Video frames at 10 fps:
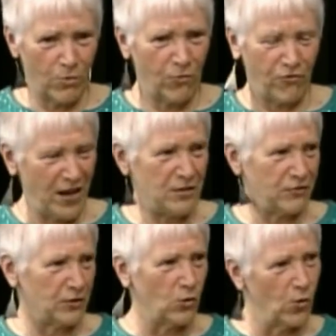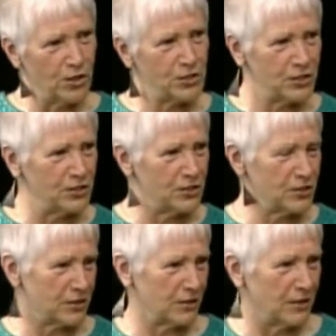faithful
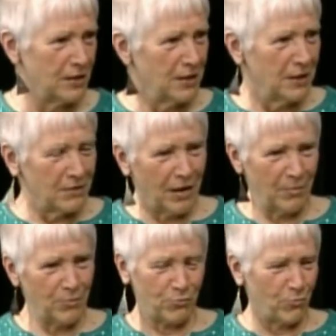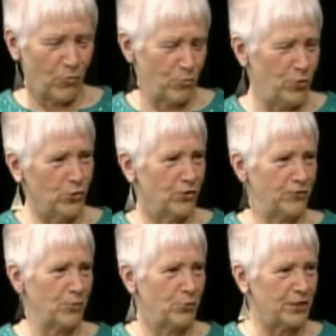horses and
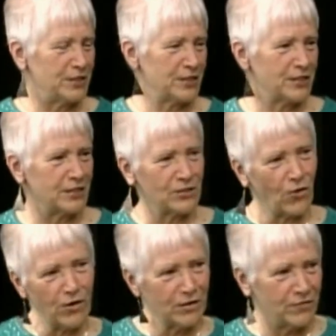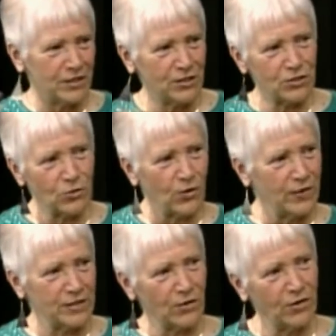beautiful princesses, all of these
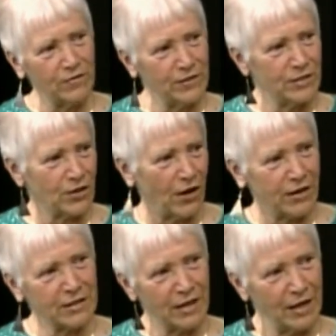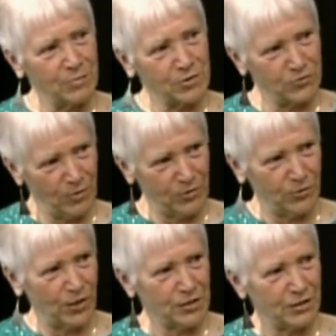stories, all of these archetypes from the
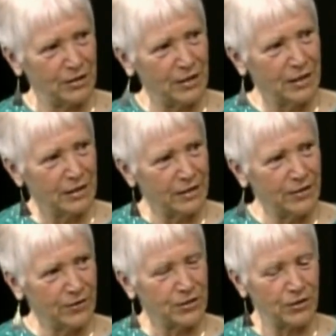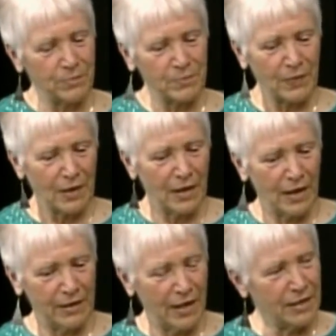Russian literature.
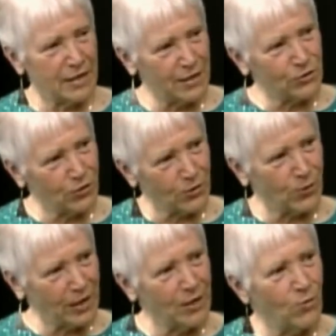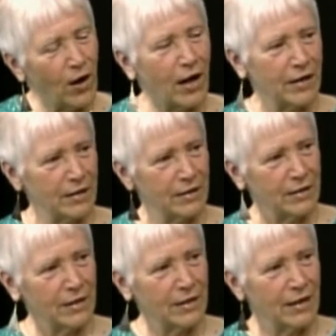And then he took what he wanted
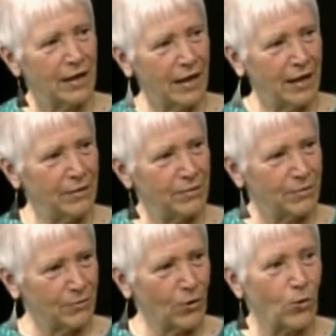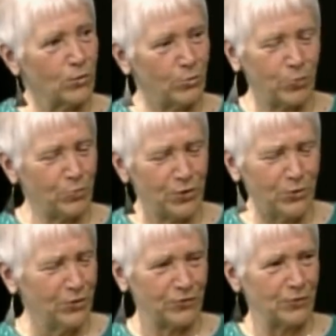and wrote
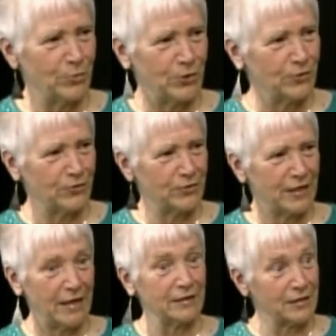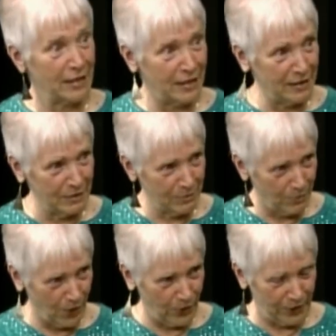beautiful tales in
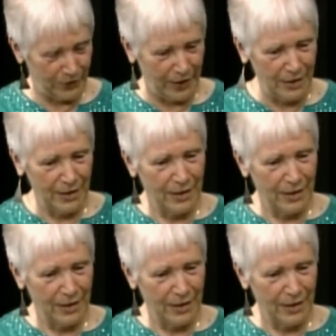poetry,